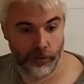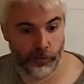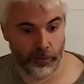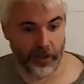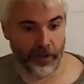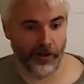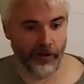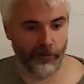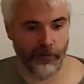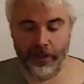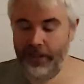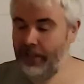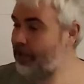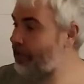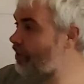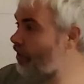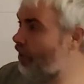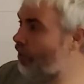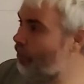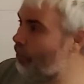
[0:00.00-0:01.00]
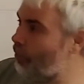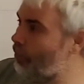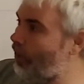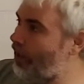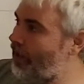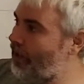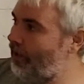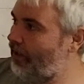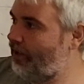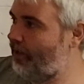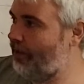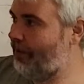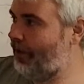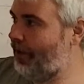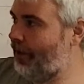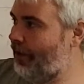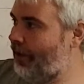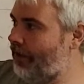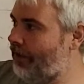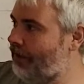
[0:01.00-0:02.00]
We already know a lot
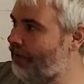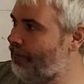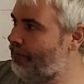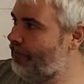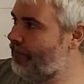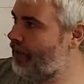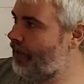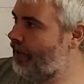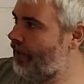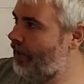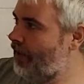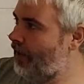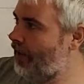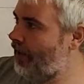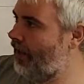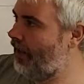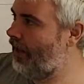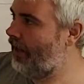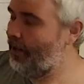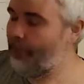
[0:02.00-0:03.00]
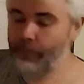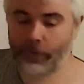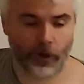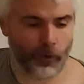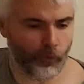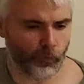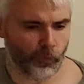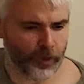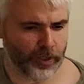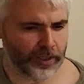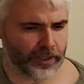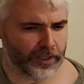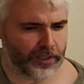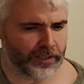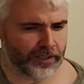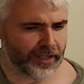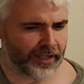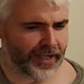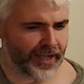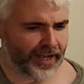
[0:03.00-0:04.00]
about it. Um, we
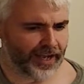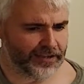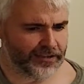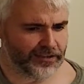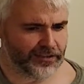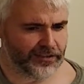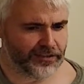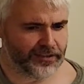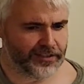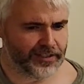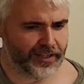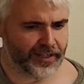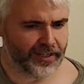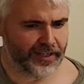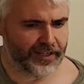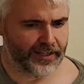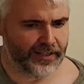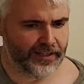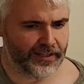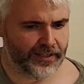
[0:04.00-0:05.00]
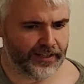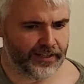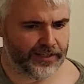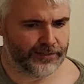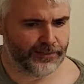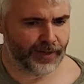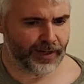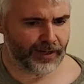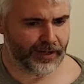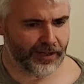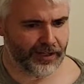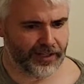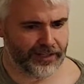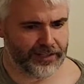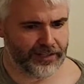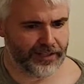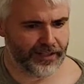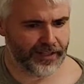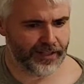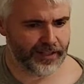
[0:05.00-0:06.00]
They ask us then, it's parallel
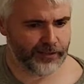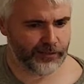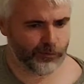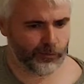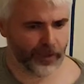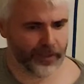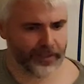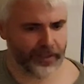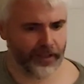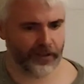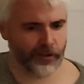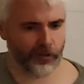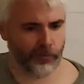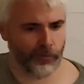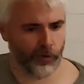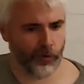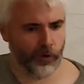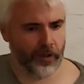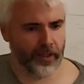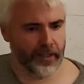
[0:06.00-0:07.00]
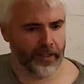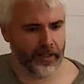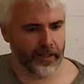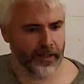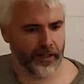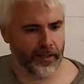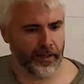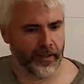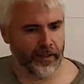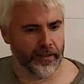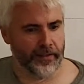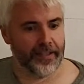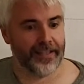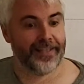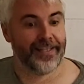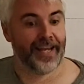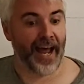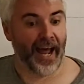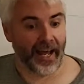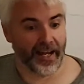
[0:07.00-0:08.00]
to that, right down the core, the
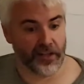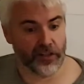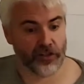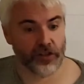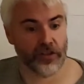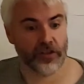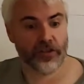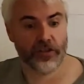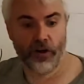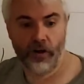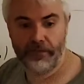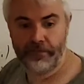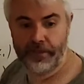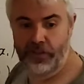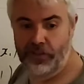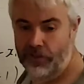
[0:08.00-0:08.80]
tangents of the